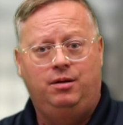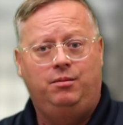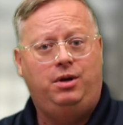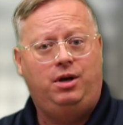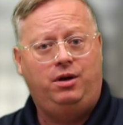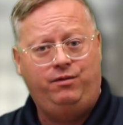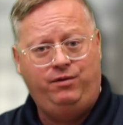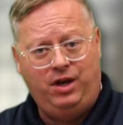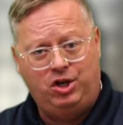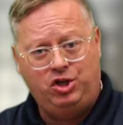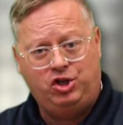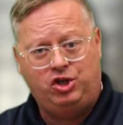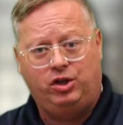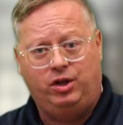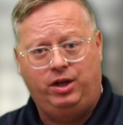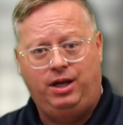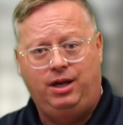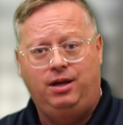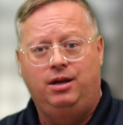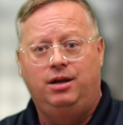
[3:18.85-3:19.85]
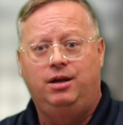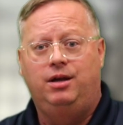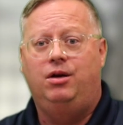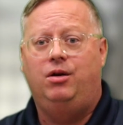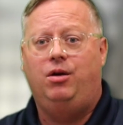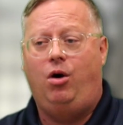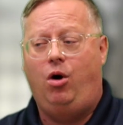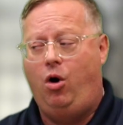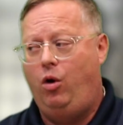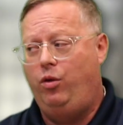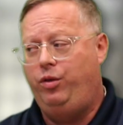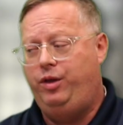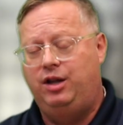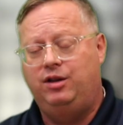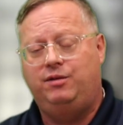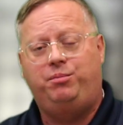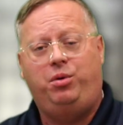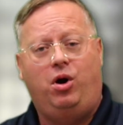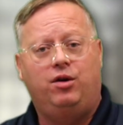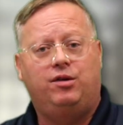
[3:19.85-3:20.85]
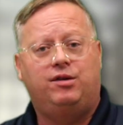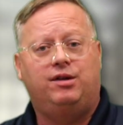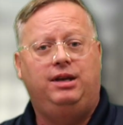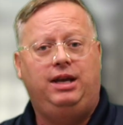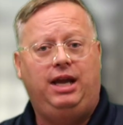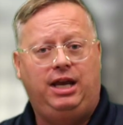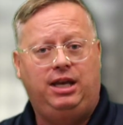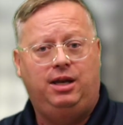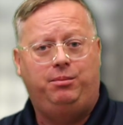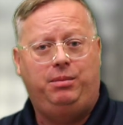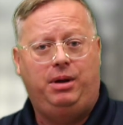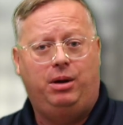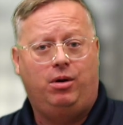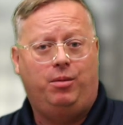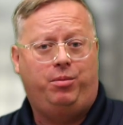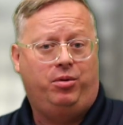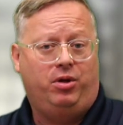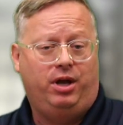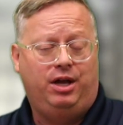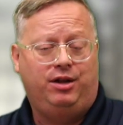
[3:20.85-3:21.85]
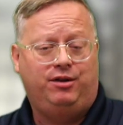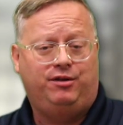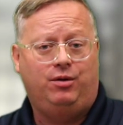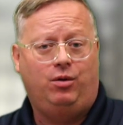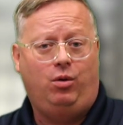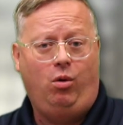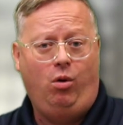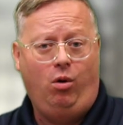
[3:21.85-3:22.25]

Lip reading: but eventually all these parts need to be replaced,